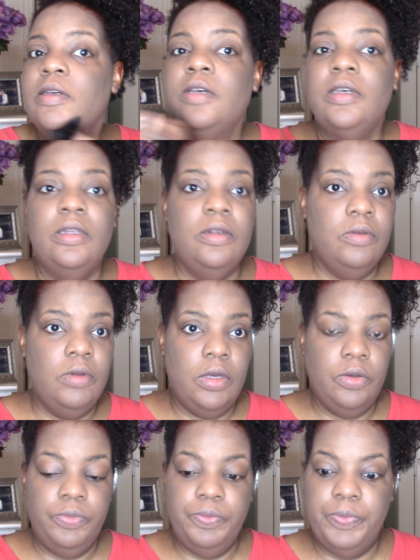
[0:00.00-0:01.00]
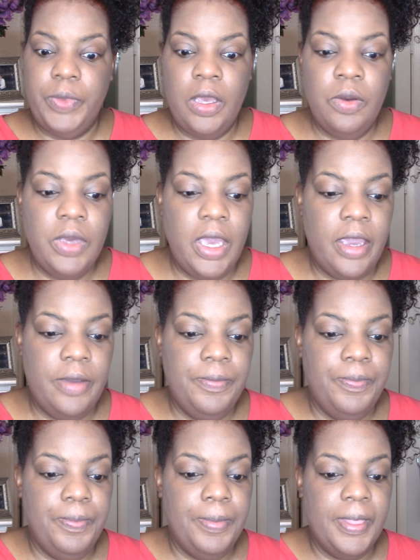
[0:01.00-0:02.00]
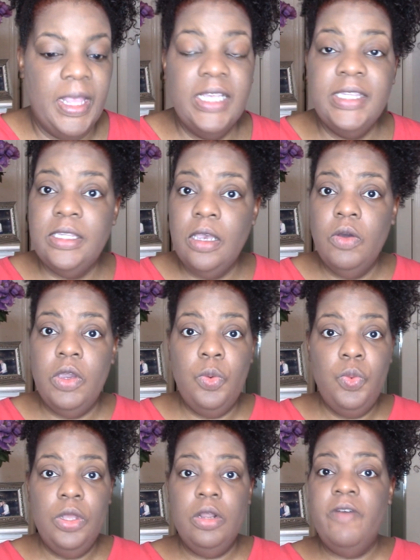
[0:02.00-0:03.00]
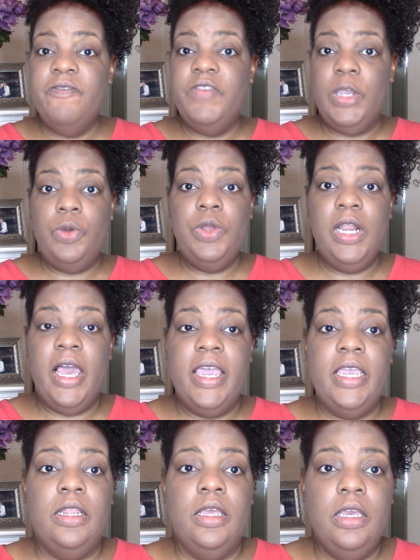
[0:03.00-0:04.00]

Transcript: I don't know. Okay. So it went on very light.